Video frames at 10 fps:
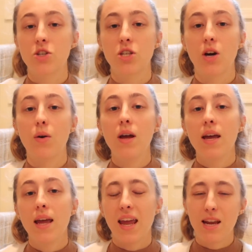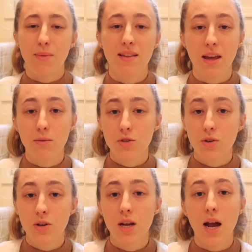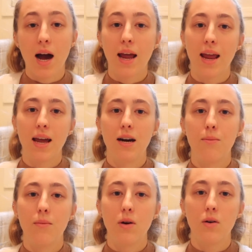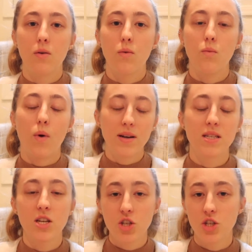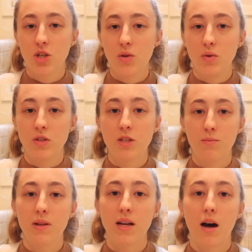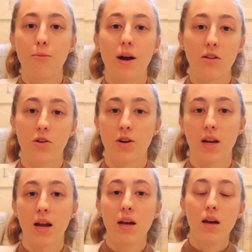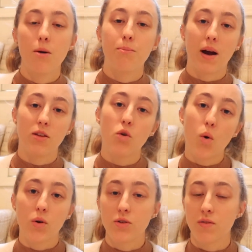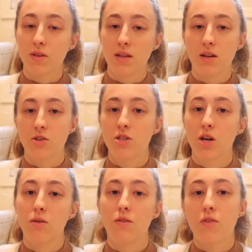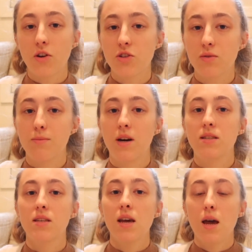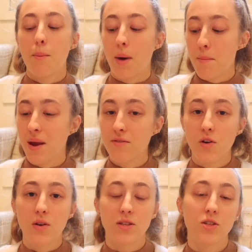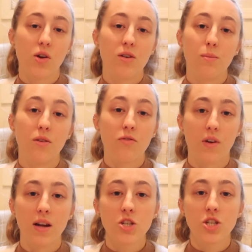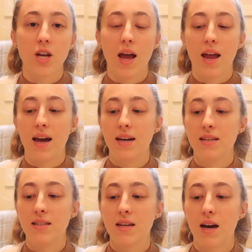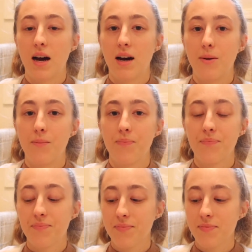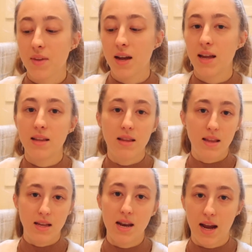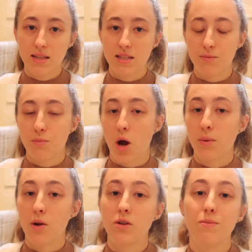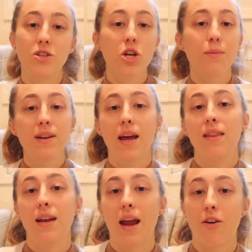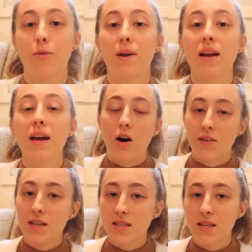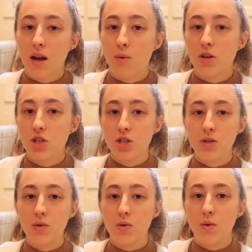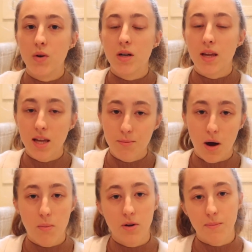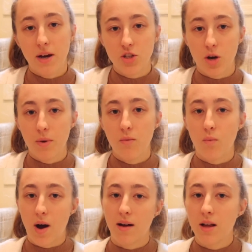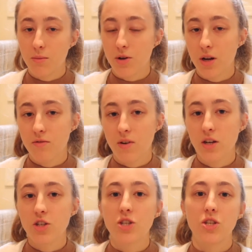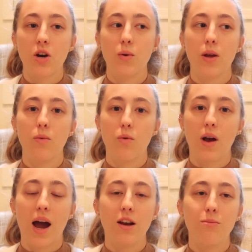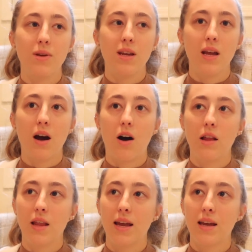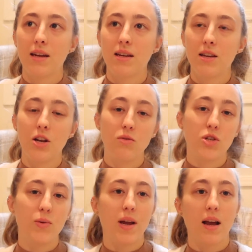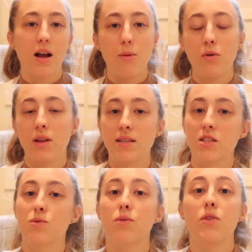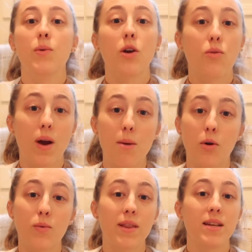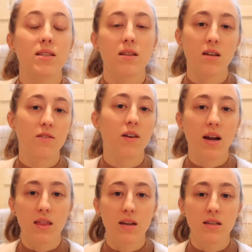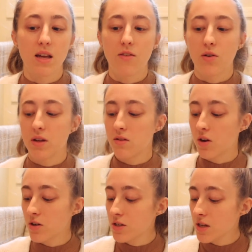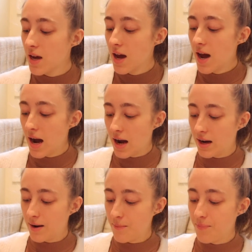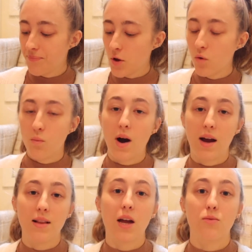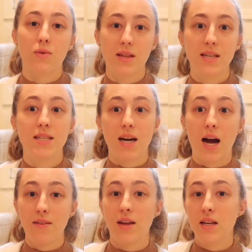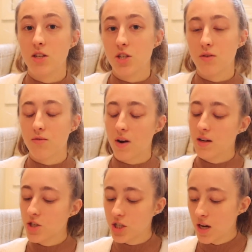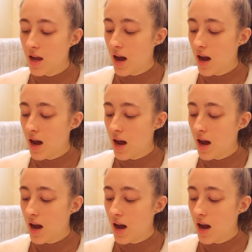So in my language learning, I am wanting to split up my learning by the quarters of the year. So in the first 3 months, my main focus is going to be French, and in the next it's probably going to be German and then Arabic. Obviously, I want to keep up with my German while I'm learning French, so it will kind of be on like, you know, doing a couple lessons, reviewing grammar, really solidifying things I've already learned, while I really dive into French.